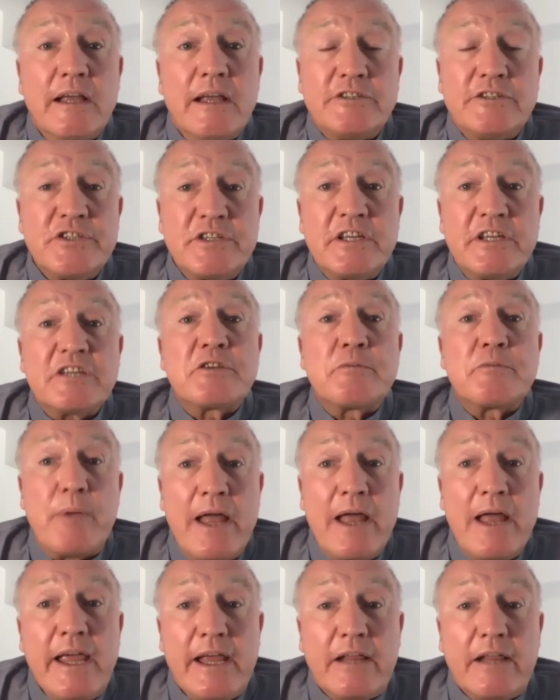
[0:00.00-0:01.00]
Just
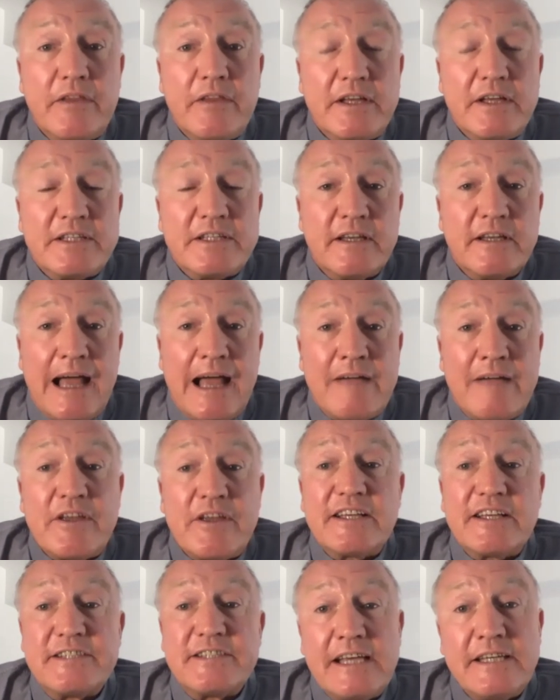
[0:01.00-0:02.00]
explain that
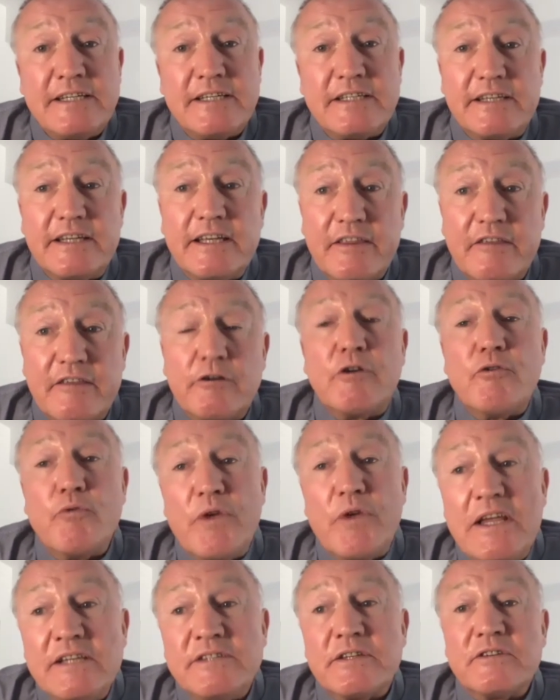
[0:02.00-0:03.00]
having assessed it, there are
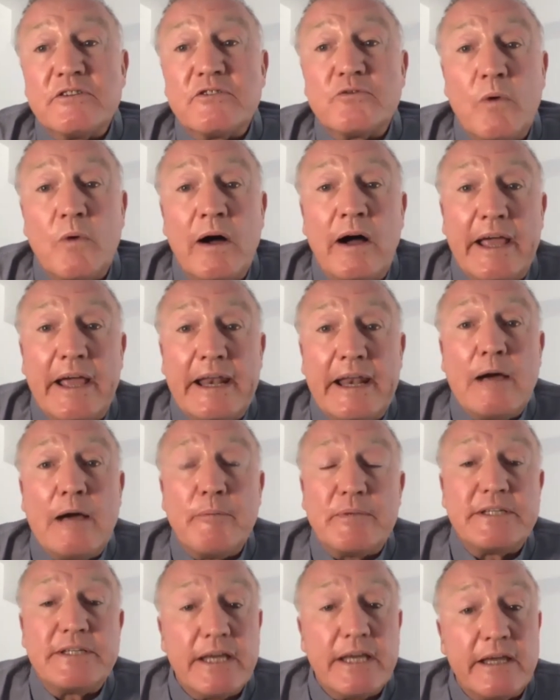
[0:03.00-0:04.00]
reasons why in our
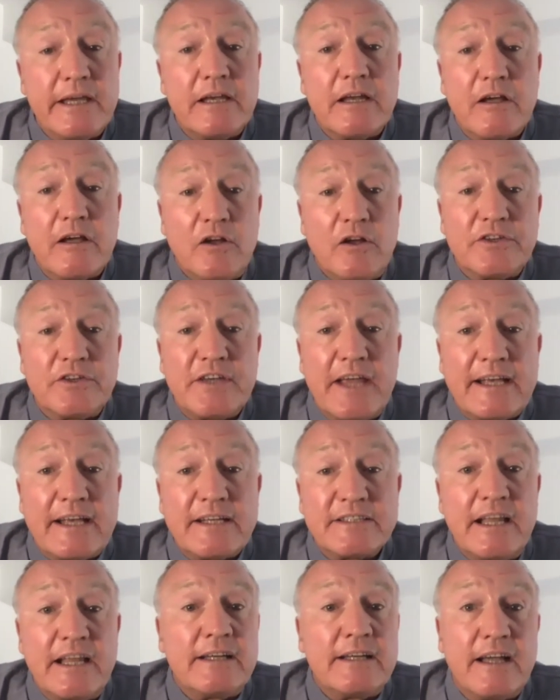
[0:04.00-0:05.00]
particular
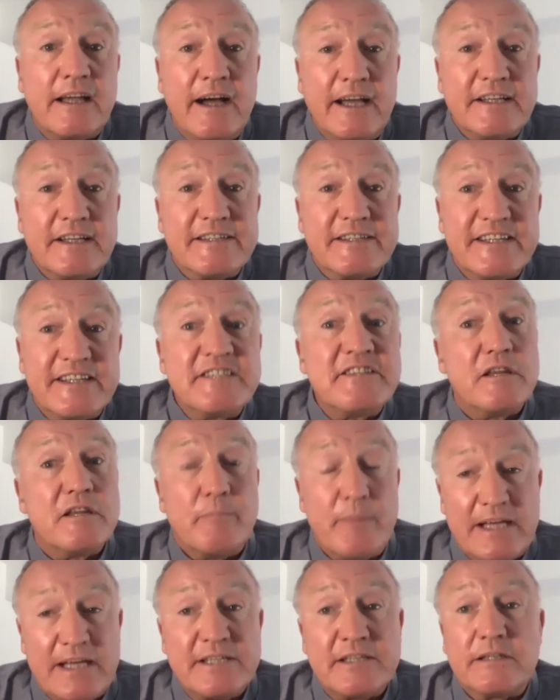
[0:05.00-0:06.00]
context that guidance isn't the
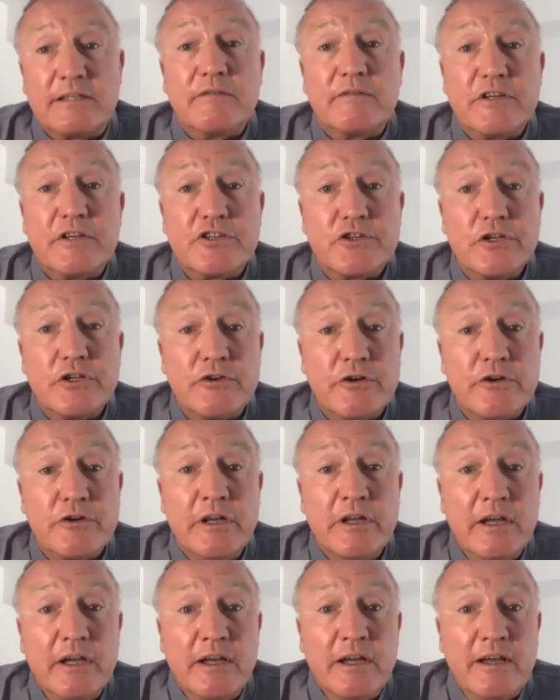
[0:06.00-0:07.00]
best thing for
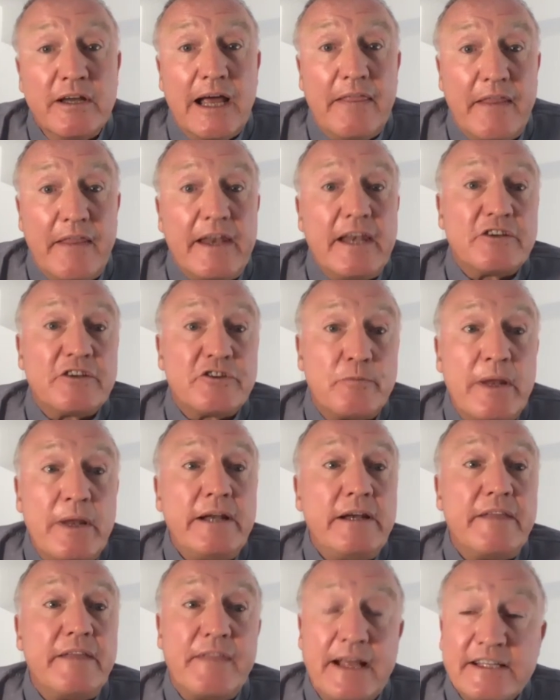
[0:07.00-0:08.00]
children, and then
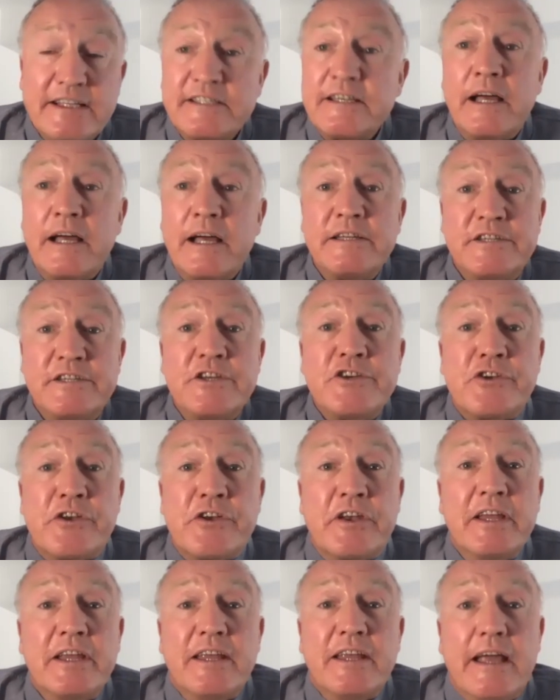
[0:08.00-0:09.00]
explain, and that's our decision.